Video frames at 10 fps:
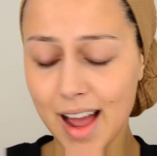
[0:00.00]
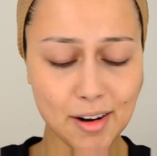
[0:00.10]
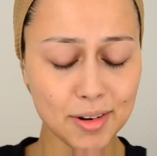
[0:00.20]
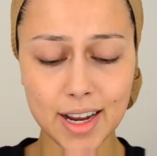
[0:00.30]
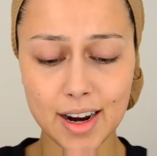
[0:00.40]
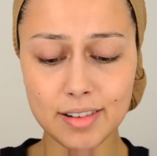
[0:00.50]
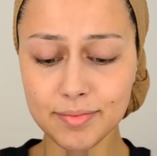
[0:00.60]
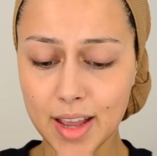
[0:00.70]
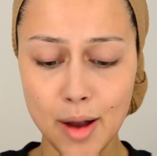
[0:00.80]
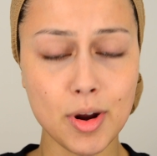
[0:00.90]
I don't
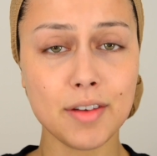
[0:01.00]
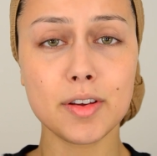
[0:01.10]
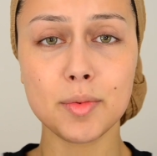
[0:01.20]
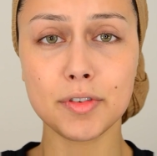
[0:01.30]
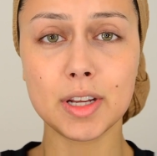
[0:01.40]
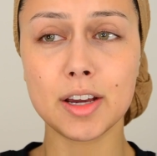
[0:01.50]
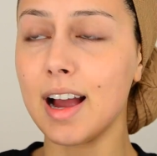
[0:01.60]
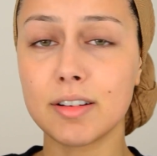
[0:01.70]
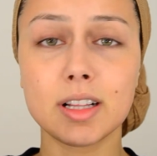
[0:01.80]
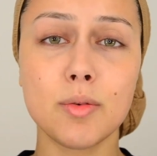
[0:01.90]
care. I want to film a video.
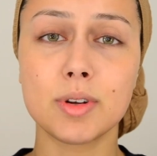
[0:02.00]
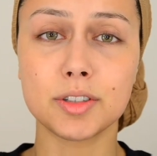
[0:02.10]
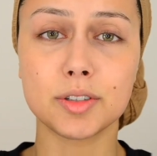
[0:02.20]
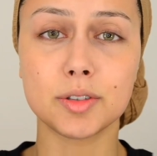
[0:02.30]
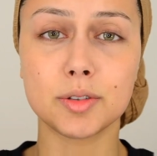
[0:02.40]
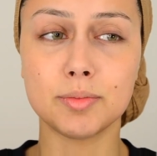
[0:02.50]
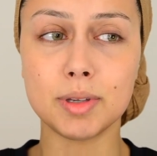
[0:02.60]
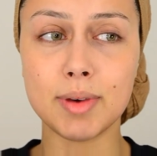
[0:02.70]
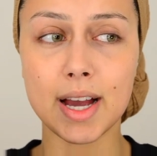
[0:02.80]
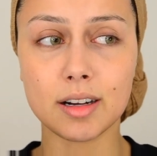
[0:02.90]
I really want to
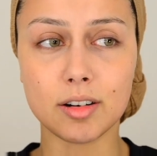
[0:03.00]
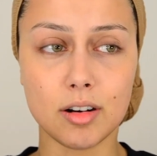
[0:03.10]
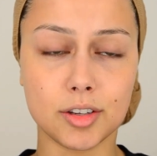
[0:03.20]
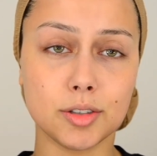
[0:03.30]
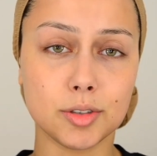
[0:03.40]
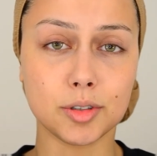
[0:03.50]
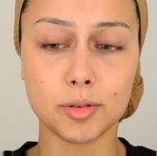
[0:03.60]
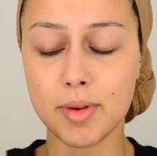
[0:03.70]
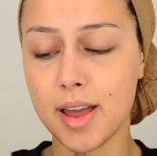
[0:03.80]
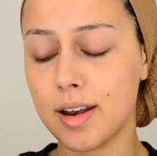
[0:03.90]
be back on
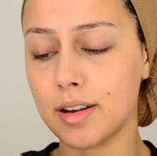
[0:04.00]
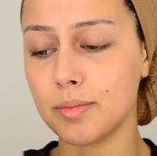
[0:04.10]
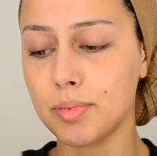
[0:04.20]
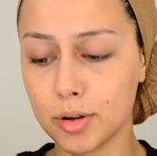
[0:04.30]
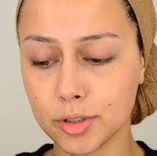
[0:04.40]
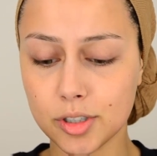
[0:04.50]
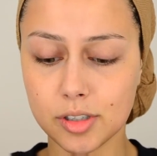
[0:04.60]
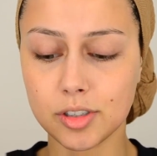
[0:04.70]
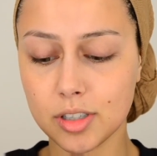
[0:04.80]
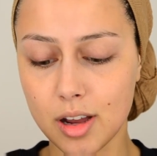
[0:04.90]
YouTube and
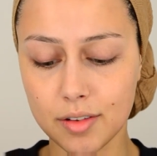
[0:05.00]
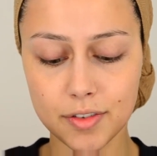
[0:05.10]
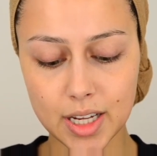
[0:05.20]
post stuff.